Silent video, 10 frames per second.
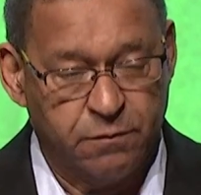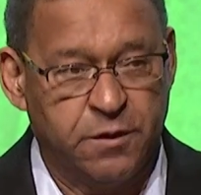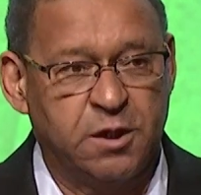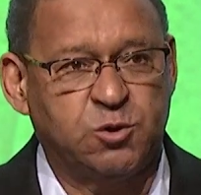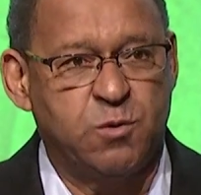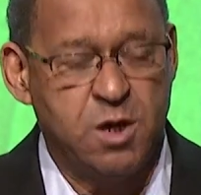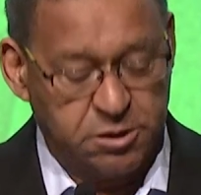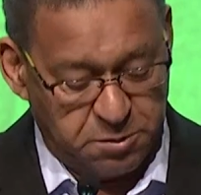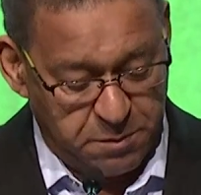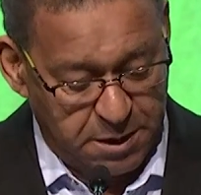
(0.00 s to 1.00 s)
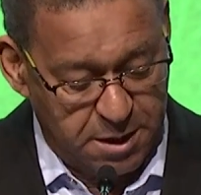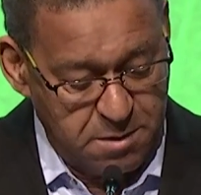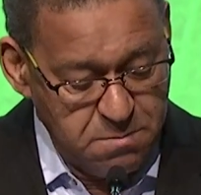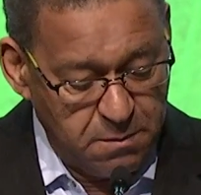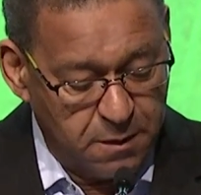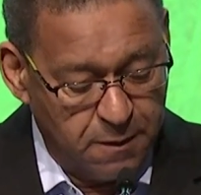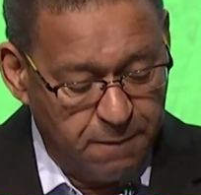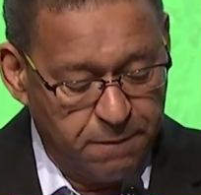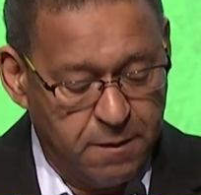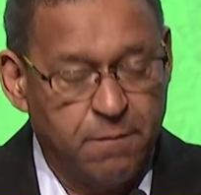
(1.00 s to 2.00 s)
These words mean
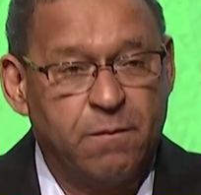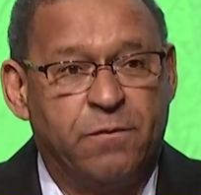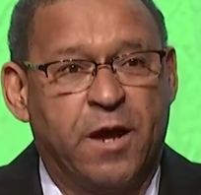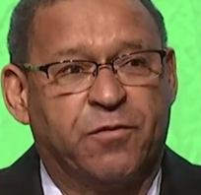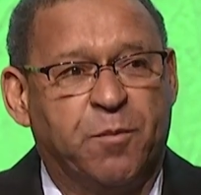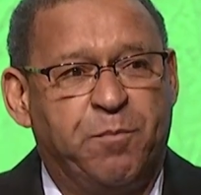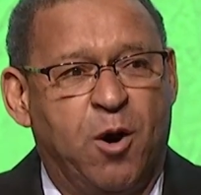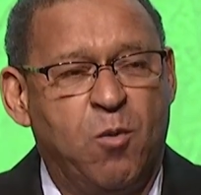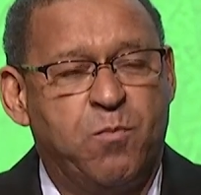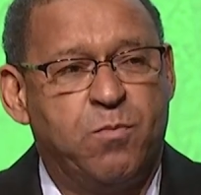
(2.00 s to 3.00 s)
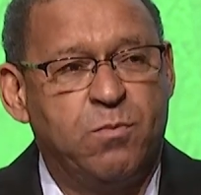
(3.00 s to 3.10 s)
that the Pope